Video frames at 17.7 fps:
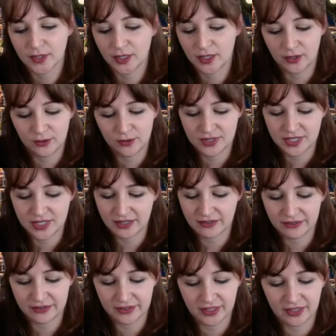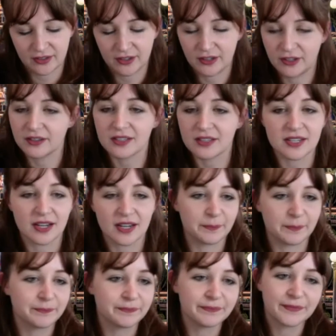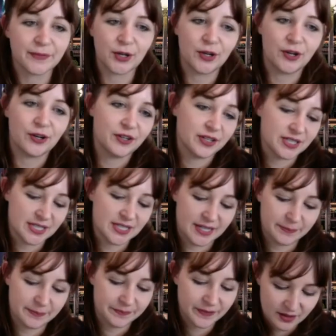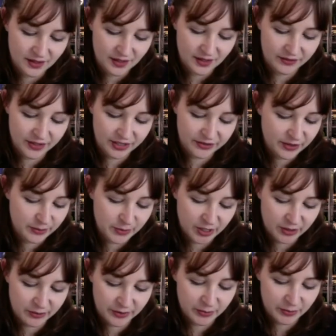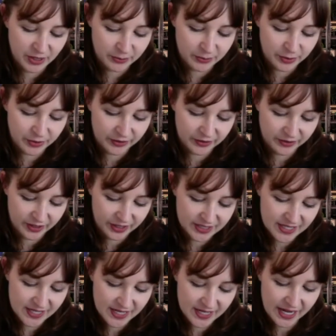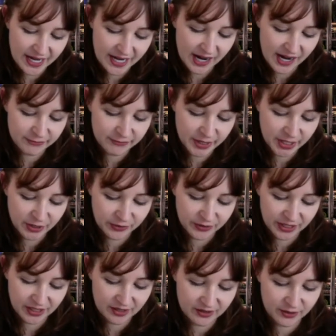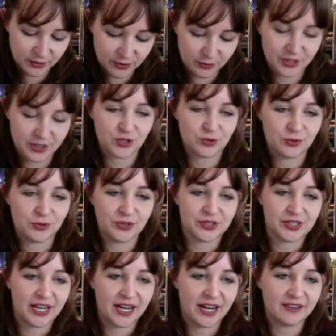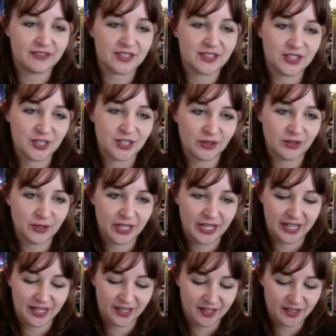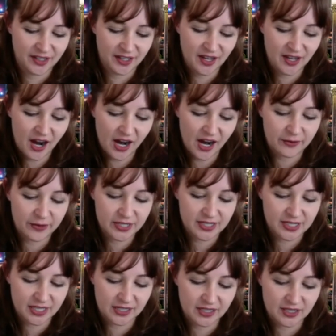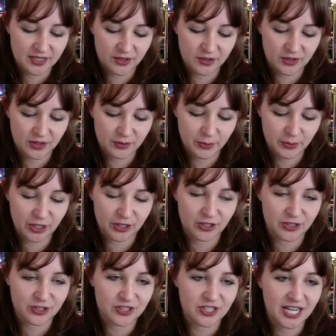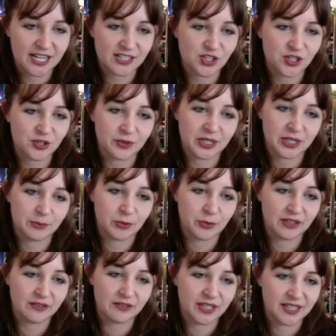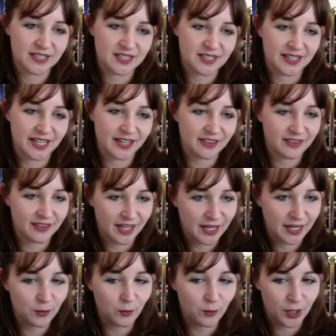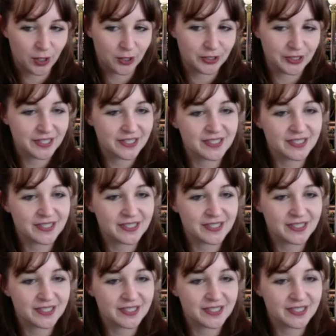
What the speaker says: Oh, definitely. All the time. All the time. Even if I'm there with people, it's like I have my own like little rituals I have to do. Like I always like to go to the partner statue when I'm leaving to like thank Walt,